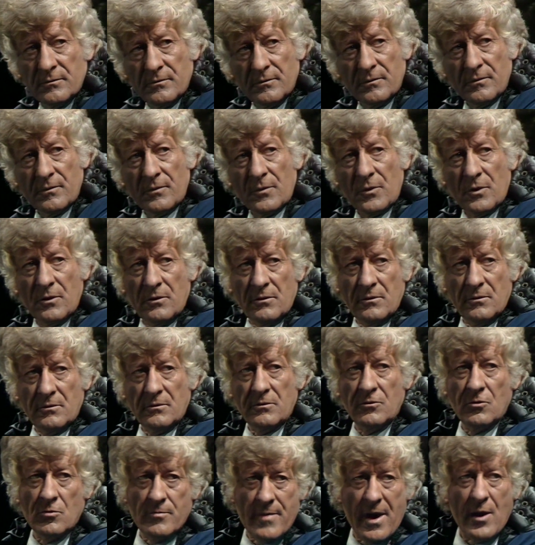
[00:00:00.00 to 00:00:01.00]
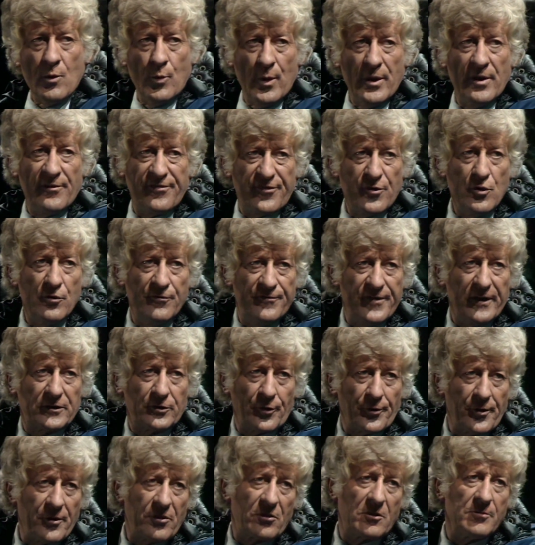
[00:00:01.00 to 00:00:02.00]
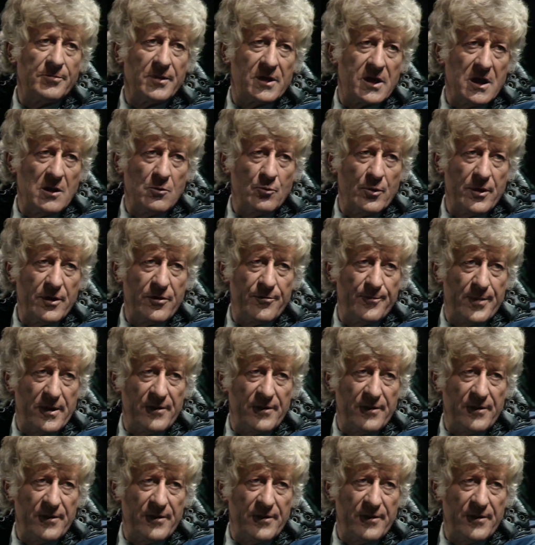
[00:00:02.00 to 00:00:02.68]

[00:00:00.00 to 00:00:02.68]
try and encourage peace. His efforts are frustrated